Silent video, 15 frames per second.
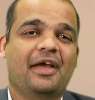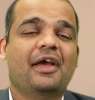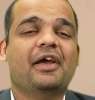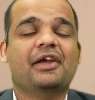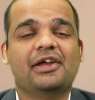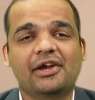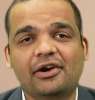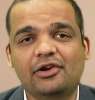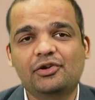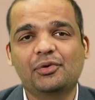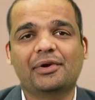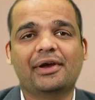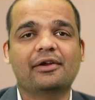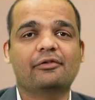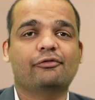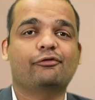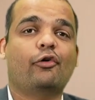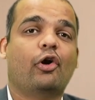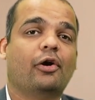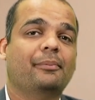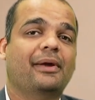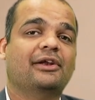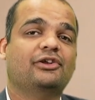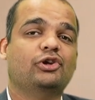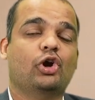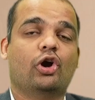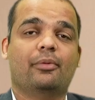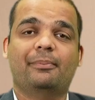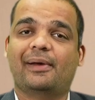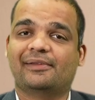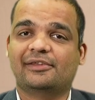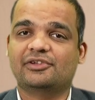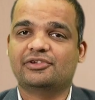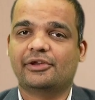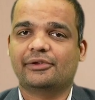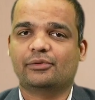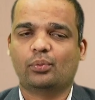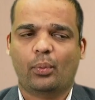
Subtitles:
Here you can format your messages